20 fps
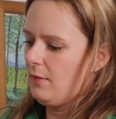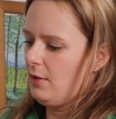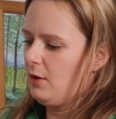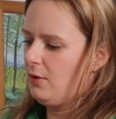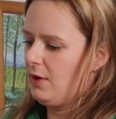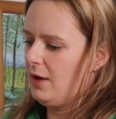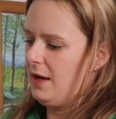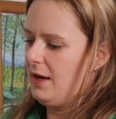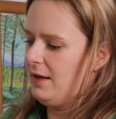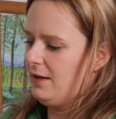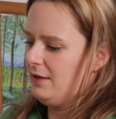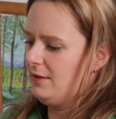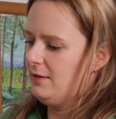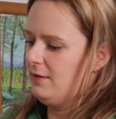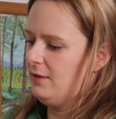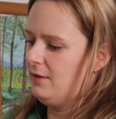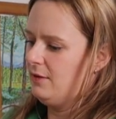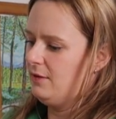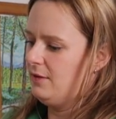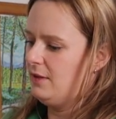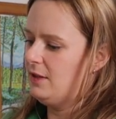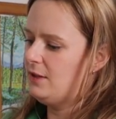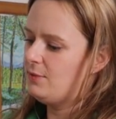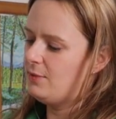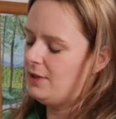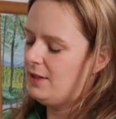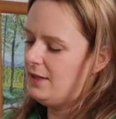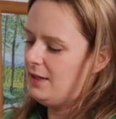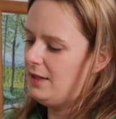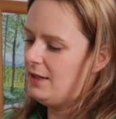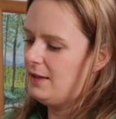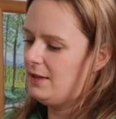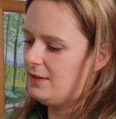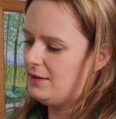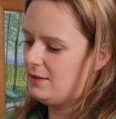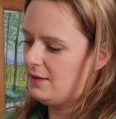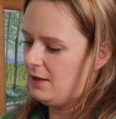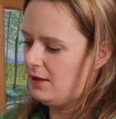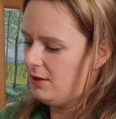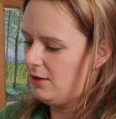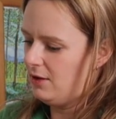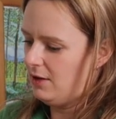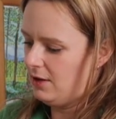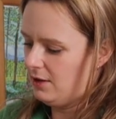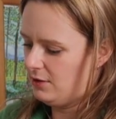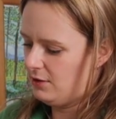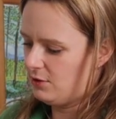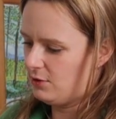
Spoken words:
Okay, this one is a lot